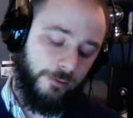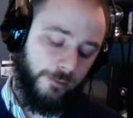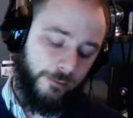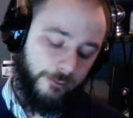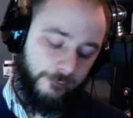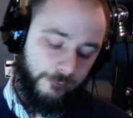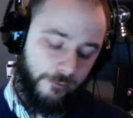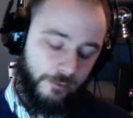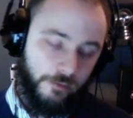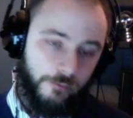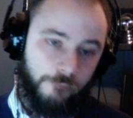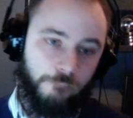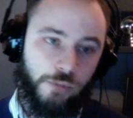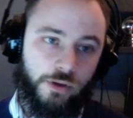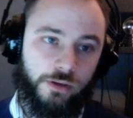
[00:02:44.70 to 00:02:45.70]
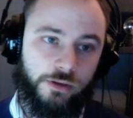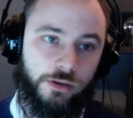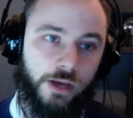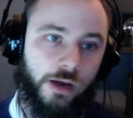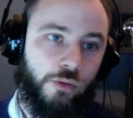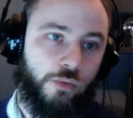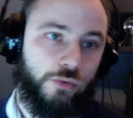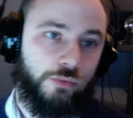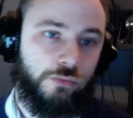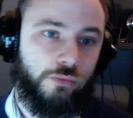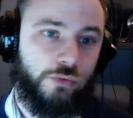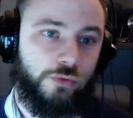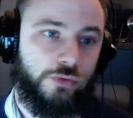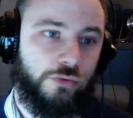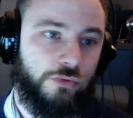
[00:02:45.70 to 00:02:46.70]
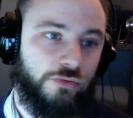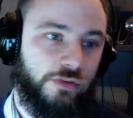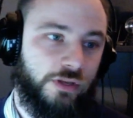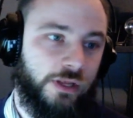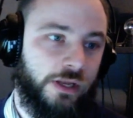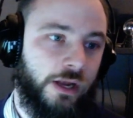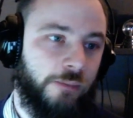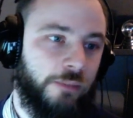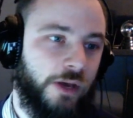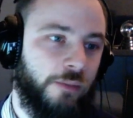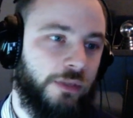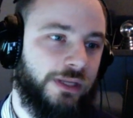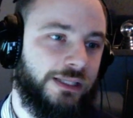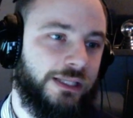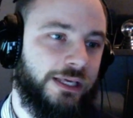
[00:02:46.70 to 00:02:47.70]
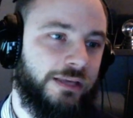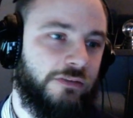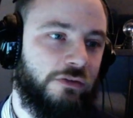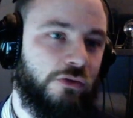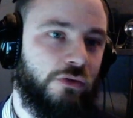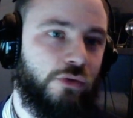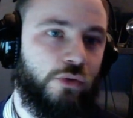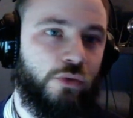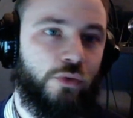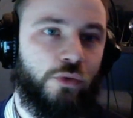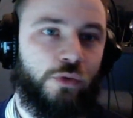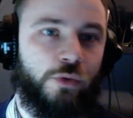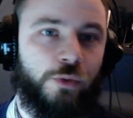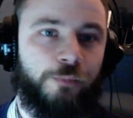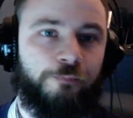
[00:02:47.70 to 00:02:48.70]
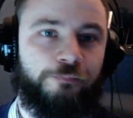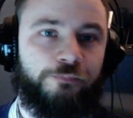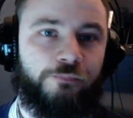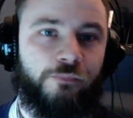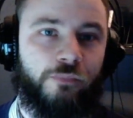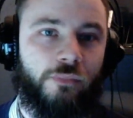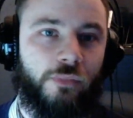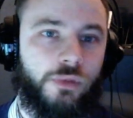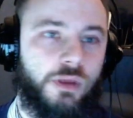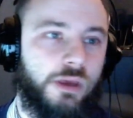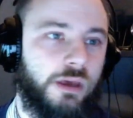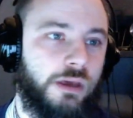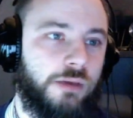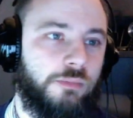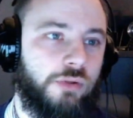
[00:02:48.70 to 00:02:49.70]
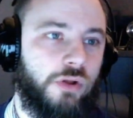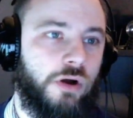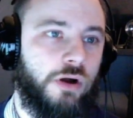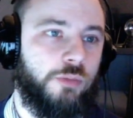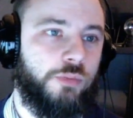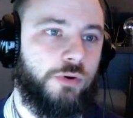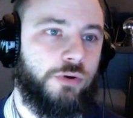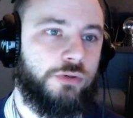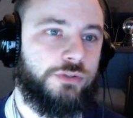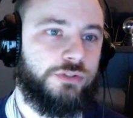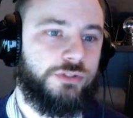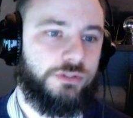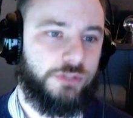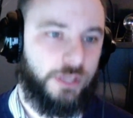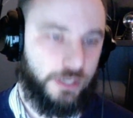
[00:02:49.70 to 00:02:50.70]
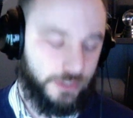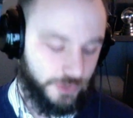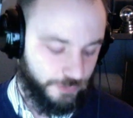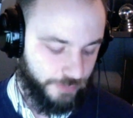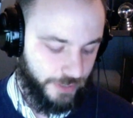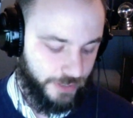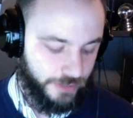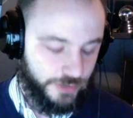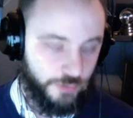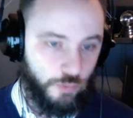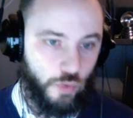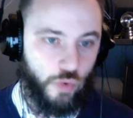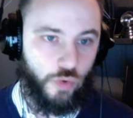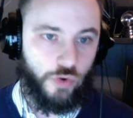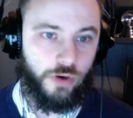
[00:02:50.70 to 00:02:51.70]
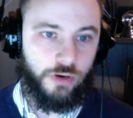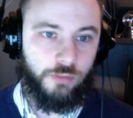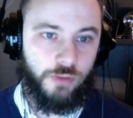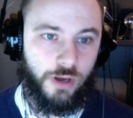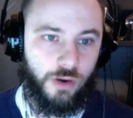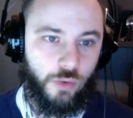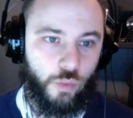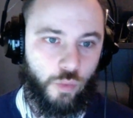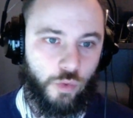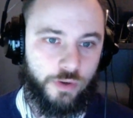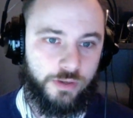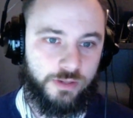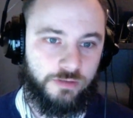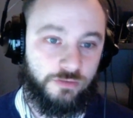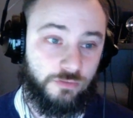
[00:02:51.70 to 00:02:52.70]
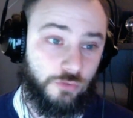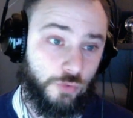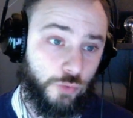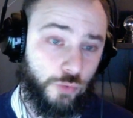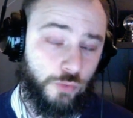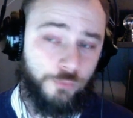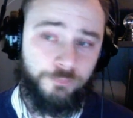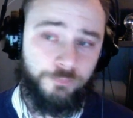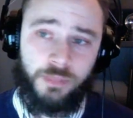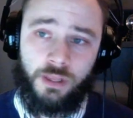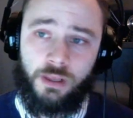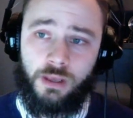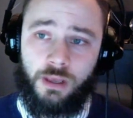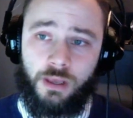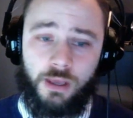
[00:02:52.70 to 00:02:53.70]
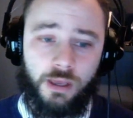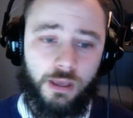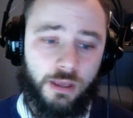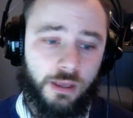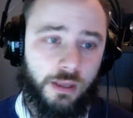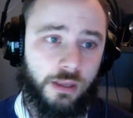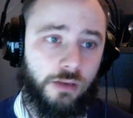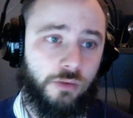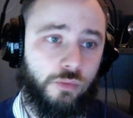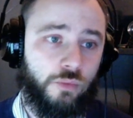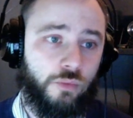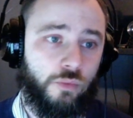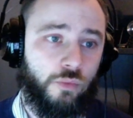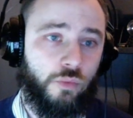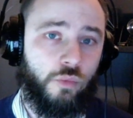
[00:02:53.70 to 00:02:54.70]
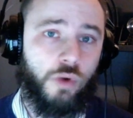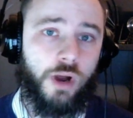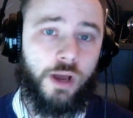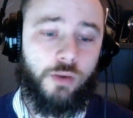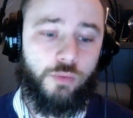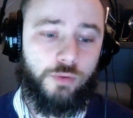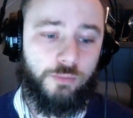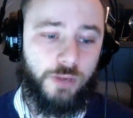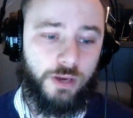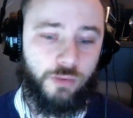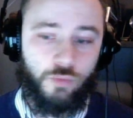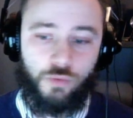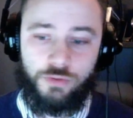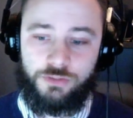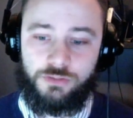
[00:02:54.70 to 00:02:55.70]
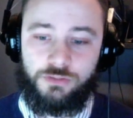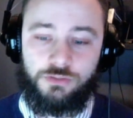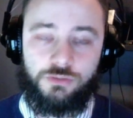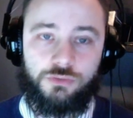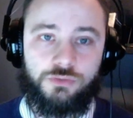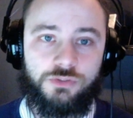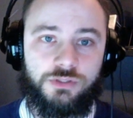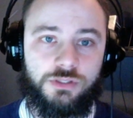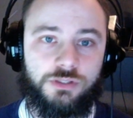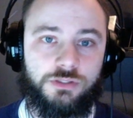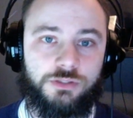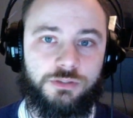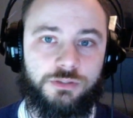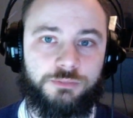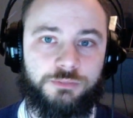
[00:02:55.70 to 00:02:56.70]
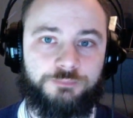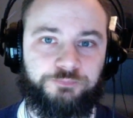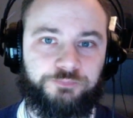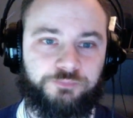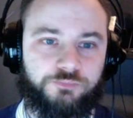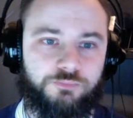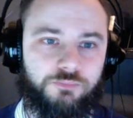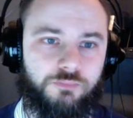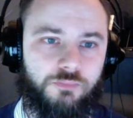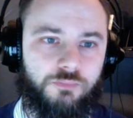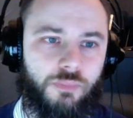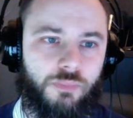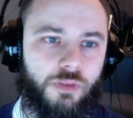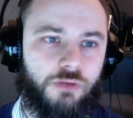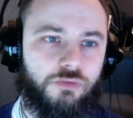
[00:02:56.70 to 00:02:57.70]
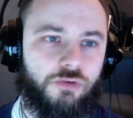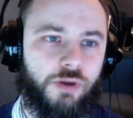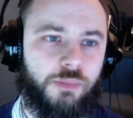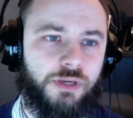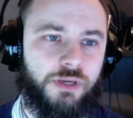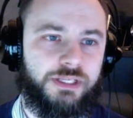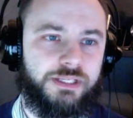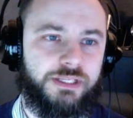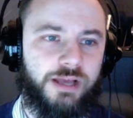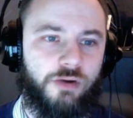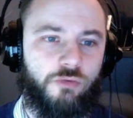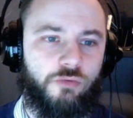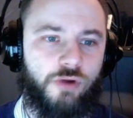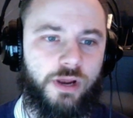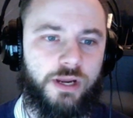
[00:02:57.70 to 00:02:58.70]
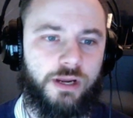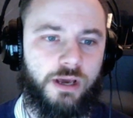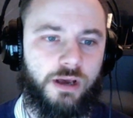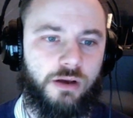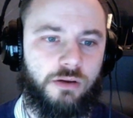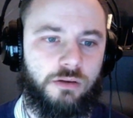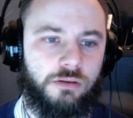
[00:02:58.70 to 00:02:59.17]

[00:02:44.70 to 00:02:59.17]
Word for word: uh, but now we'll, we'll use it. And I'm, I'm going to link to you a blog post that explains more about what is new and why we might want to use this. So I'm going to link that right now.